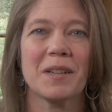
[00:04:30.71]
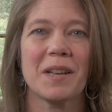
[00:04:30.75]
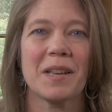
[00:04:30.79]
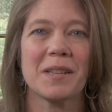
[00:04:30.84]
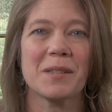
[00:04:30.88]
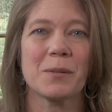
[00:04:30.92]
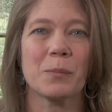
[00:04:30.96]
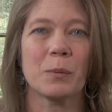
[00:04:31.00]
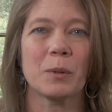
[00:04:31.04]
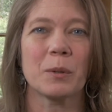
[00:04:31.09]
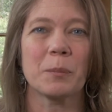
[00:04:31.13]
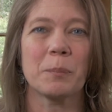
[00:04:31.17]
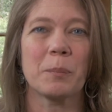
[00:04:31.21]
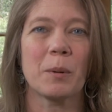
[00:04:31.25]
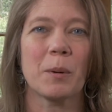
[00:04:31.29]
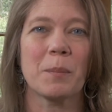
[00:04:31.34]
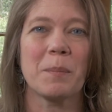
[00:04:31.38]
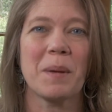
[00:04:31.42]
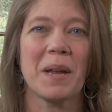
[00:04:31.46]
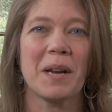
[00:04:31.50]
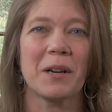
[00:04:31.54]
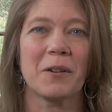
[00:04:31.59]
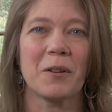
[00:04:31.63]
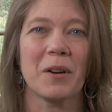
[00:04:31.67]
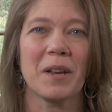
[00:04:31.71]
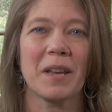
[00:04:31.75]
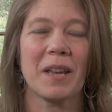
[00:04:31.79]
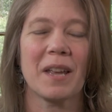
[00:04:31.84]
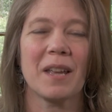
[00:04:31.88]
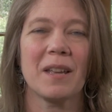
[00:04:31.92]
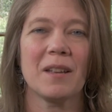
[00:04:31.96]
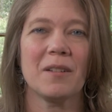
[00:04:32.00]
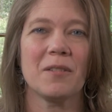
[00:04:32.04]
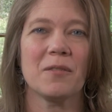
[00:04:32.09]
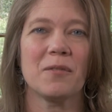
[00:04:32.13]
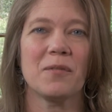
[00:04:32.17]
as we're preparing
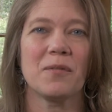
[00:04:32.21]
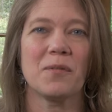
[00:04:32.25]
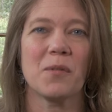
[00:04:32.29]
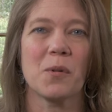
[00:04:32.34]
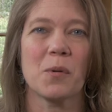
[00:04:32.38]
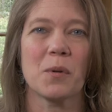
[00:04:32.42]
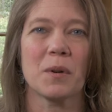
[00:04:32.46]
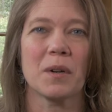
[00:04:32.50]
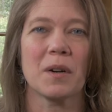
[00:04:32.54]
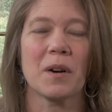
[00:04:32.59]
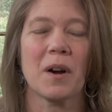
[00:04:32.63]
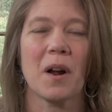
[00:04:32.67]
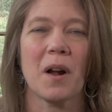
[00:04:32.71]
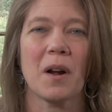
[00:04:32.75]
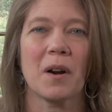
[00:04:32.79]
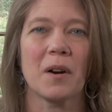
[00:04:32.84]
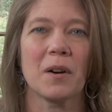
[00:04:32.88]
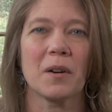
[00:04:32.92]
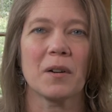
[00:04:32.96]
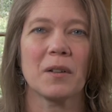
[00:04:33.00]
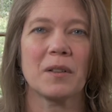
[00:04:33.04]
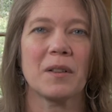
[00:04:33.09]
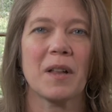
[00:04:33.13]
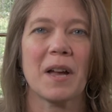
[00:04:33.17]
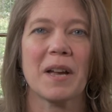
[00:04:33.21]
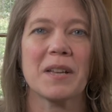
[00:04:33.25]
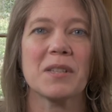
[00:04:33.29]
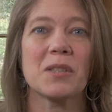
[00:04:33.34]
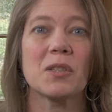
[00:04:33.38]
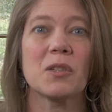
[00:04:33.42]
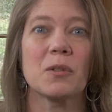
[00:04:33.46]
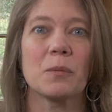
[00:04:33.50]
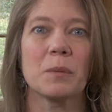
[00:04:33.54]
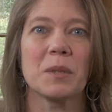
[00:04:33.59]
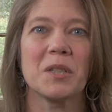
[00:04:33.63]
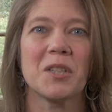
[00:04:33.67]
it for our class
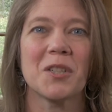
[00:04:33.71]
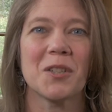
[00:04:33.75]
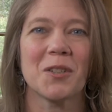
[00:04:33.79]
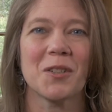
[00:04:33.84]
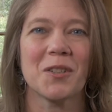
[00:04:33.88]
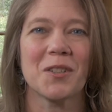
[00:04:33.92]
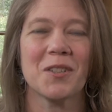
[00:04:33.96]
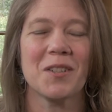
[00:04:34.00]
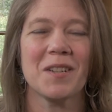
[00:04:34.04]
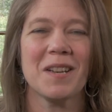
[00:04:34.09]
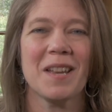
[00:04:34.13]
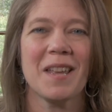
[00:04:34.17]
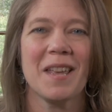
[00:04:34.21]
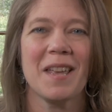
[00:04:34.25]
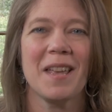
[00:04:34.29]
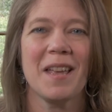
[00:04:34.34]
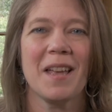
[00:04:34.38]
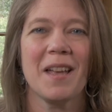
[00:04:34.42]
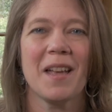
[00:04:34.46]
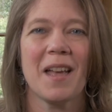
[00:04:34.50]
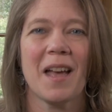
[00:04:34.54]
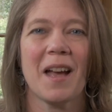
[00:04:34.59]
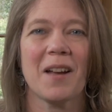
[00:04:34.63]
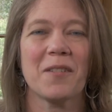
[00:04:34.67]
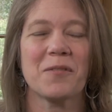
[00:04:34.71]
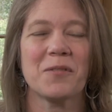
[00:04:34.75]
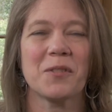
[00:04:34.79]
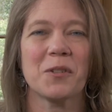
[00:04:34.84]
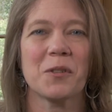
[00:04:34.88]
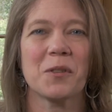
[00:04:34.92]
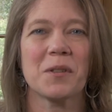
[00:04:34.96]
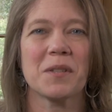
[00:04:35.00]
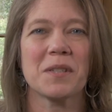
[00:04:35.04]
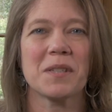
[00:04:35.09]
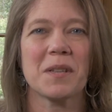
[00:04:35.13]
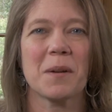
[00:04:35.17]
to return after
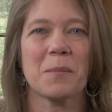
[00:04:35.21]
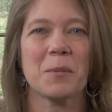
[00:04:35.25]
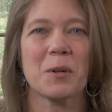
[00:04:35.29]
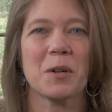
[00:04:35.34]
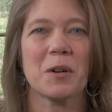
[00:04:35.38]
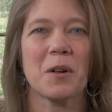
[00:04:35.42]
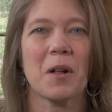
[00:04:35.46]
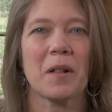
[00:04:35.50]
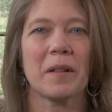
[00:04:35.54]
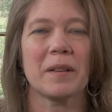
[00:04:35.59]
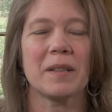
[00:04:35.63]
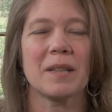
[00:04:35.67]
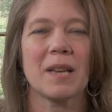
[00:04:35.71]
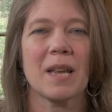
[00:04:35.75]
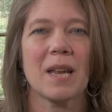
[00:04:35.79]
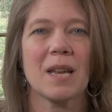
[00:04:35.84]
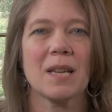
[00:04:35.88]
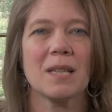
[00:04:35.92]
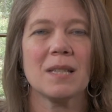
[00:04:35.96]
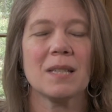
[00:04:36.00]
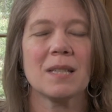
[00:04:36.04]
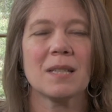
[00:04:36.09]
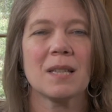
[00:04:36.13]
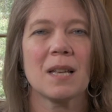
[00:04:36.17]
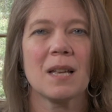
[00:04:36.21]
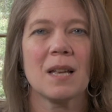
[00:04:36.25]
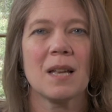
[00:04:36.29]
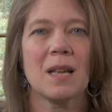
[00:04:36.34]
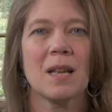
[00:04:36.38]
the summer holidays.